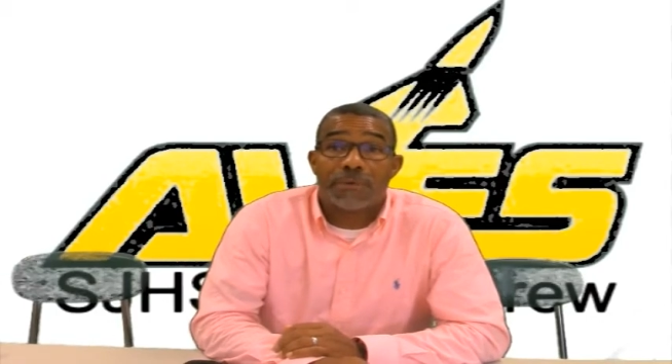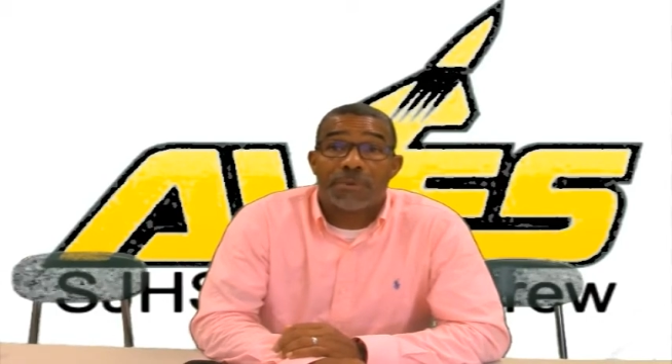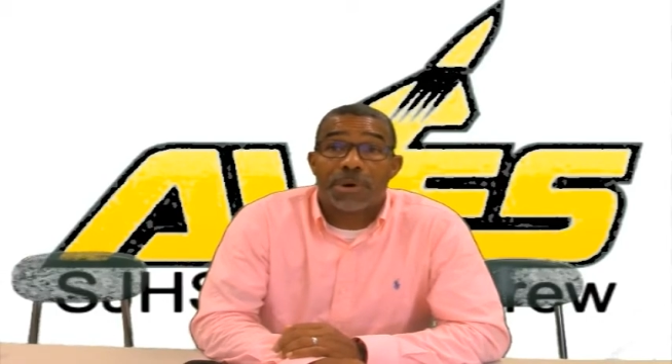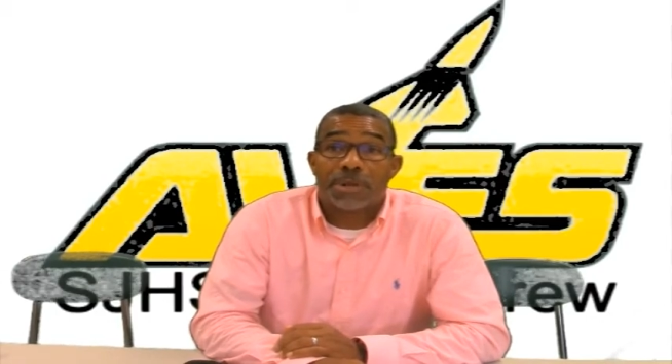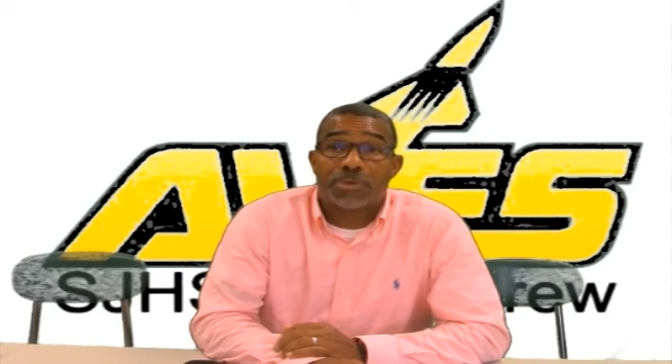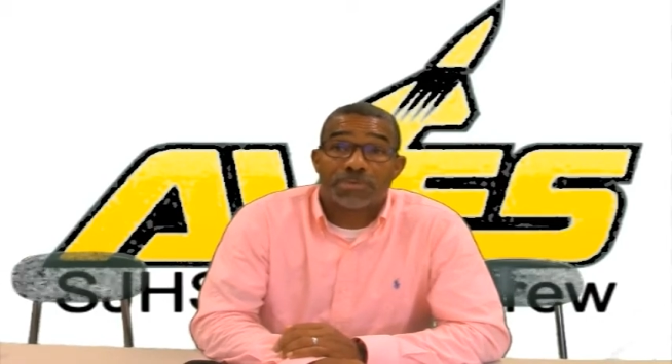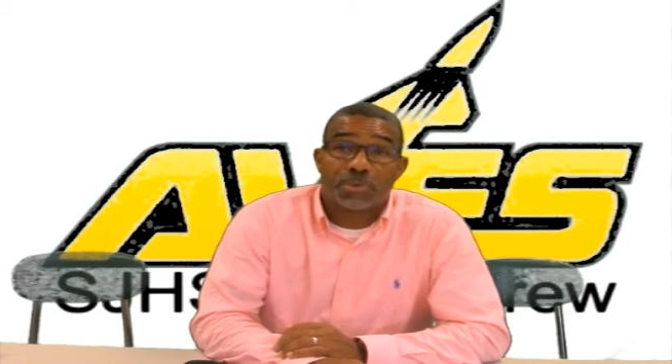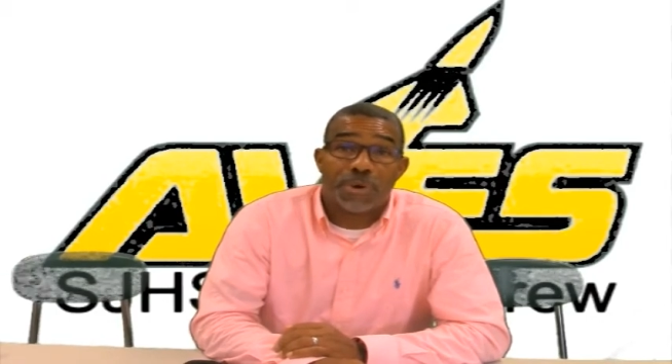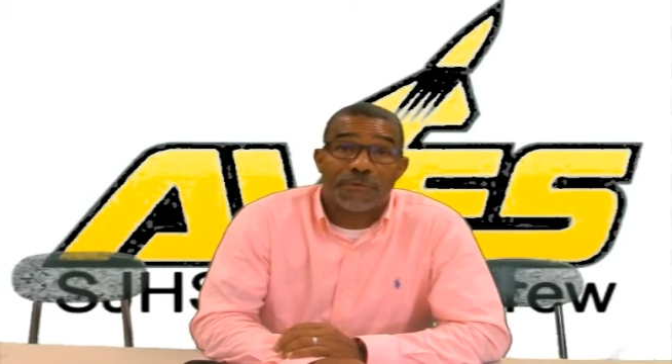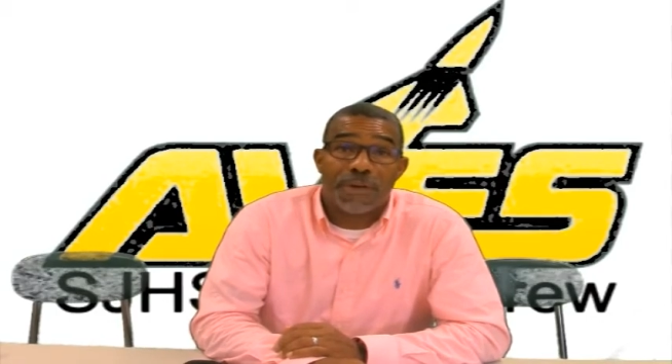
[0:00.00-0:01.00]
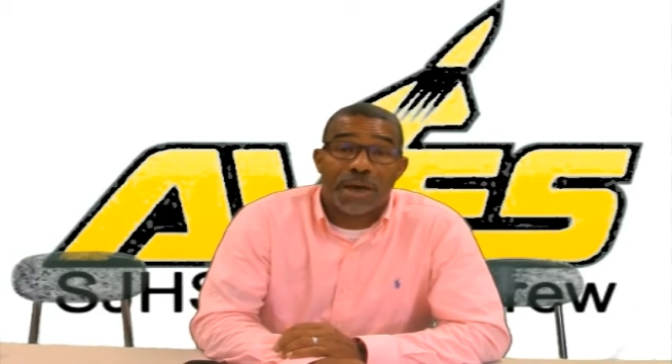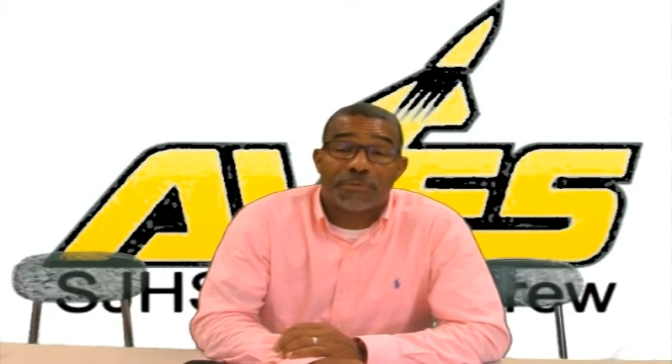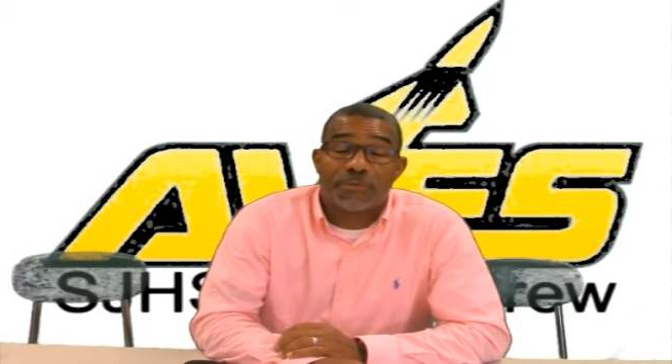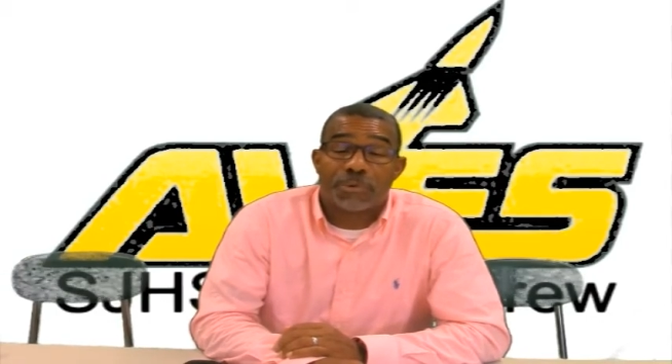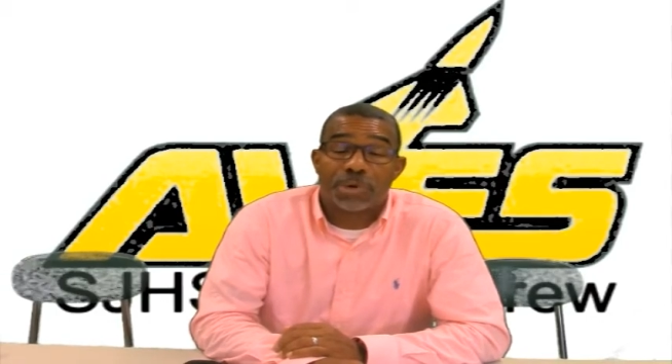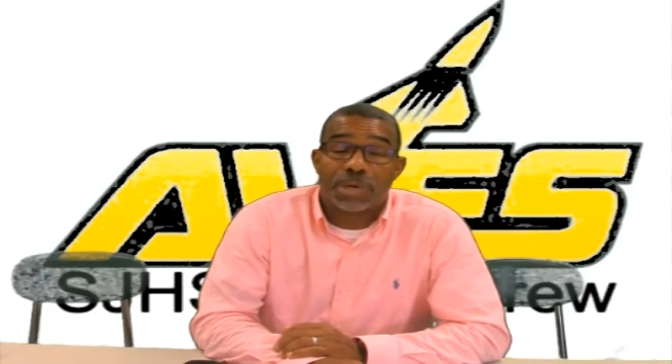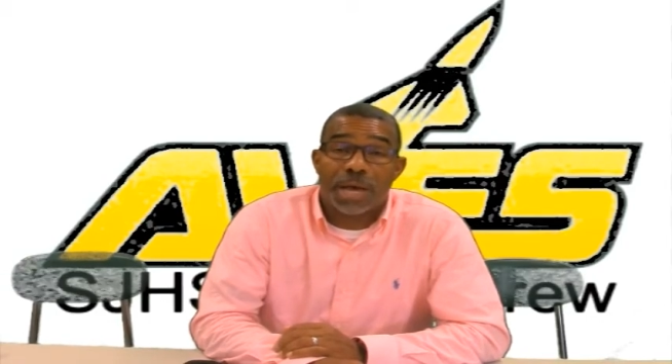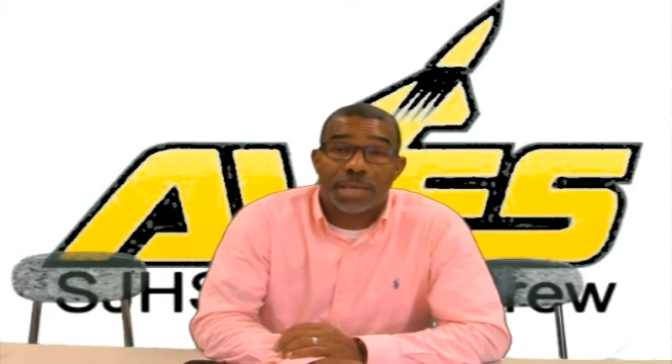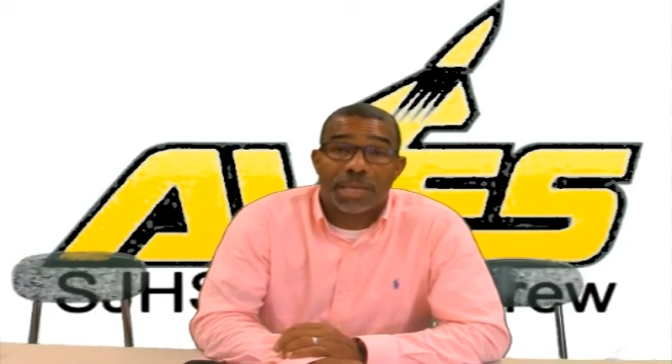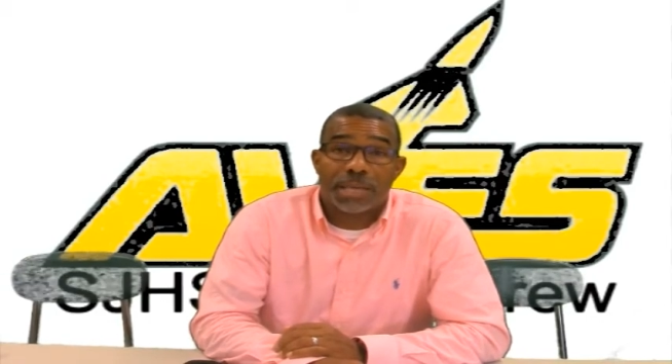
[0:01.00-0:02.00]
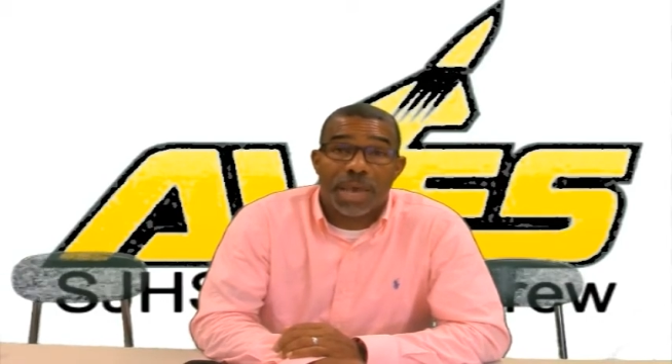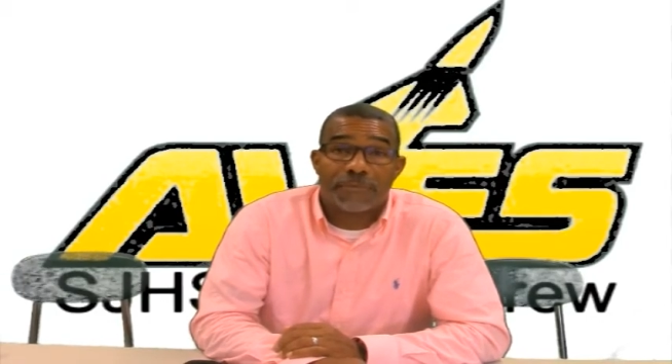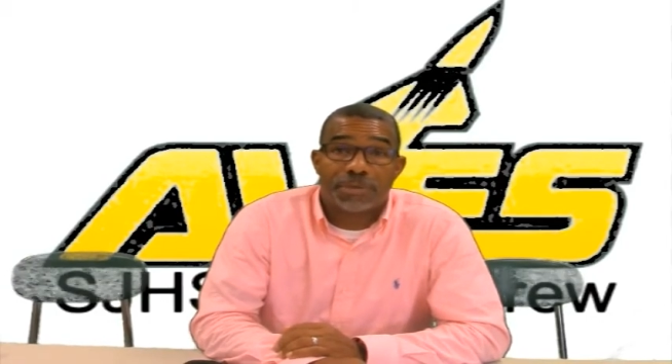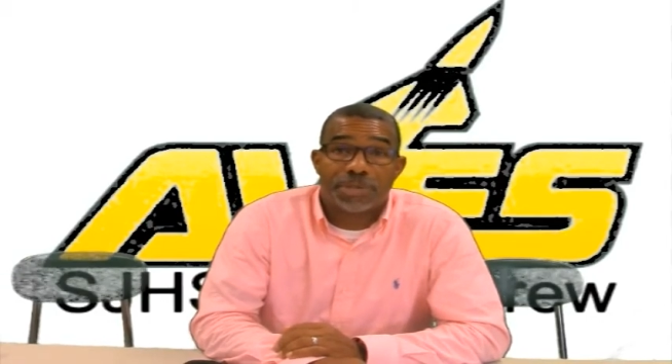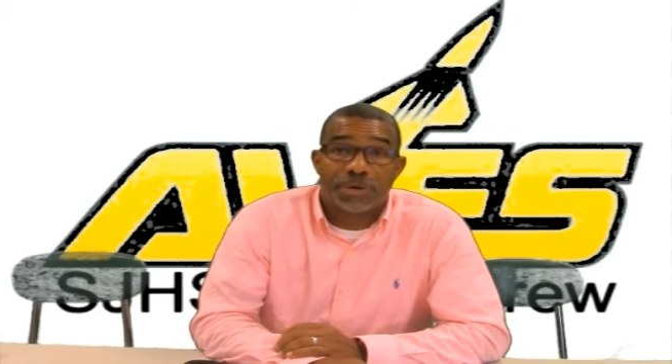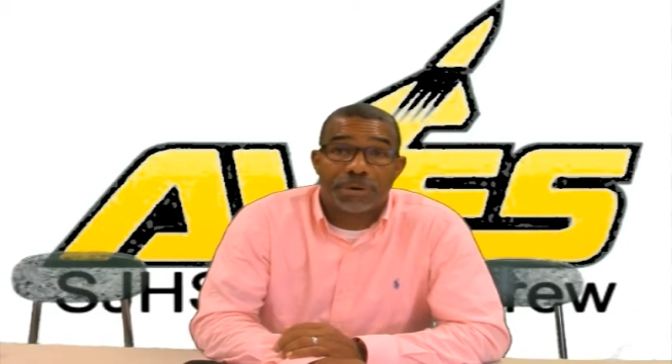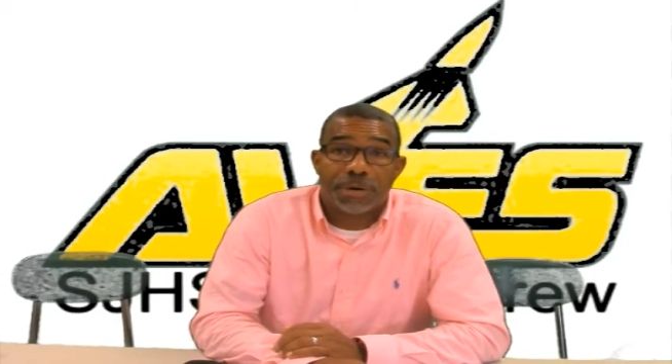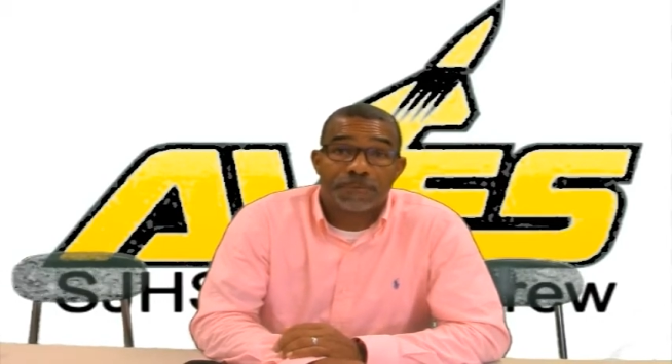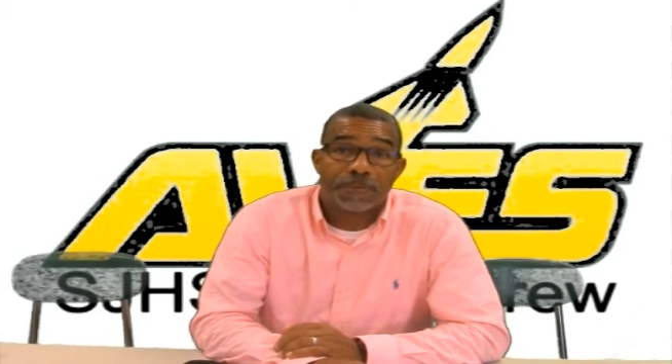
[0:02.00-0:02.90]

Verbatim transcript: of the month from 3.05 to 4 o'clock in the cafeteria.